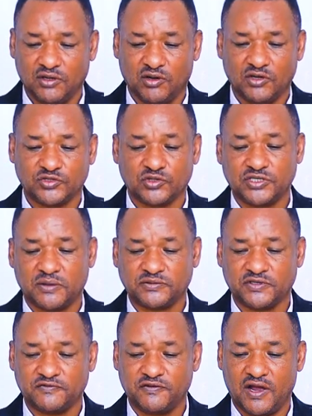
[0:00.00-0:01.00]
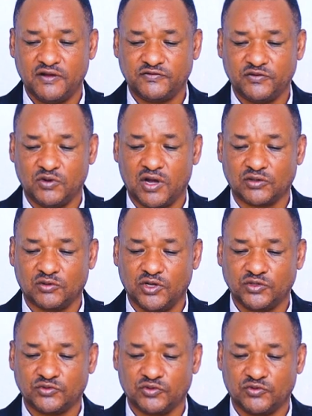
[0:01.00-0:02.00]
Also chapter 5, we are
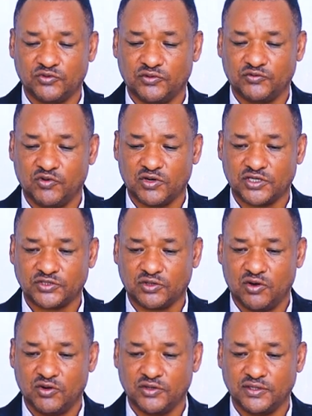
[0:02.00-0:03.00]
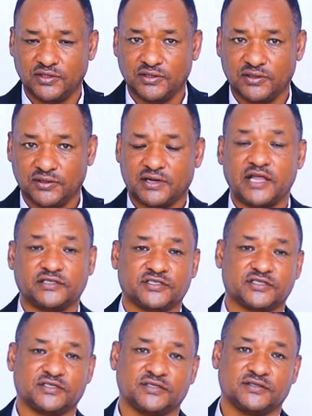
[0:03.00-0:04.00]
going to focus on
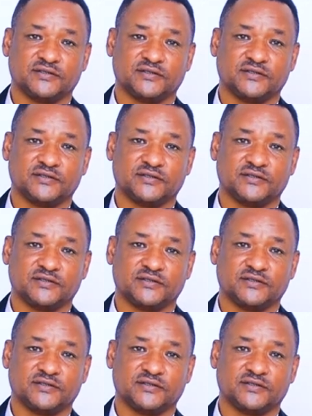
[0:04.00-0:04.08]
rights.